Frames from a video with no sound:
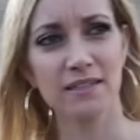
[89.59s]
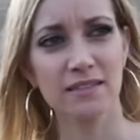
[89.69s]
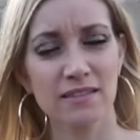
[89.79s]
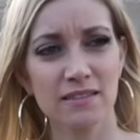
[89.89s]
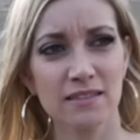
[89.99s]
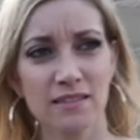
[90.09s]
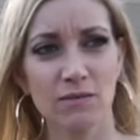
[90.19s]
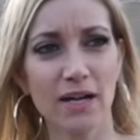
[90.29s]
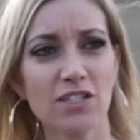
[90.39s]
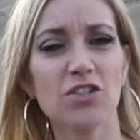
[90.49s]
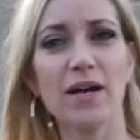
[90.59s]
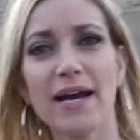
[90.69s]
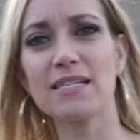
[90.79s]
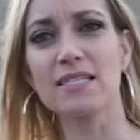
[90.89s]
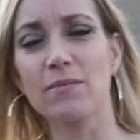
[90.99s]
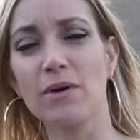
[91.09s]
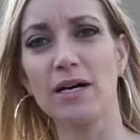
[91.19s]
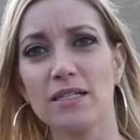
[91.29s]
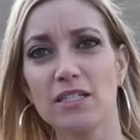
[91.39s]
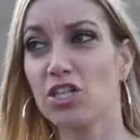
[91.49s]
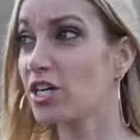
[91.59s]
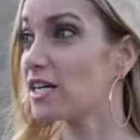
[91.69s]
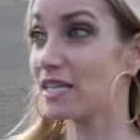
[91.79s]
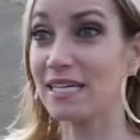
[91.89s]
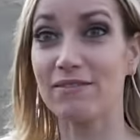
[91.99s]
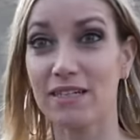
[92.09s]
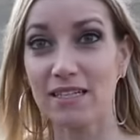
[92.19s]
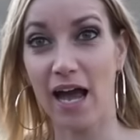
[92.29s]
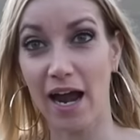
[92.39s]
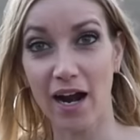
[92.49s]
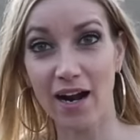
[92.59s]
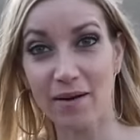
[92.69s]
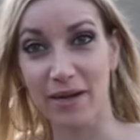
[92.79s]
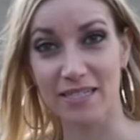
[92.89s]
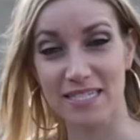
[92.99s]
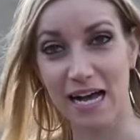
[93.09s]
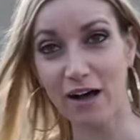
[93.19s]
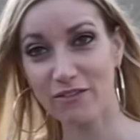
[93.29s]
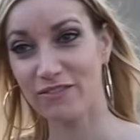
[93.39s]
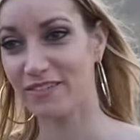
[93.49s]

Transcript: I'm just gonna set Why it there. Why don't you ask someone? There. You're gonna leave it in the air by yeah. itself?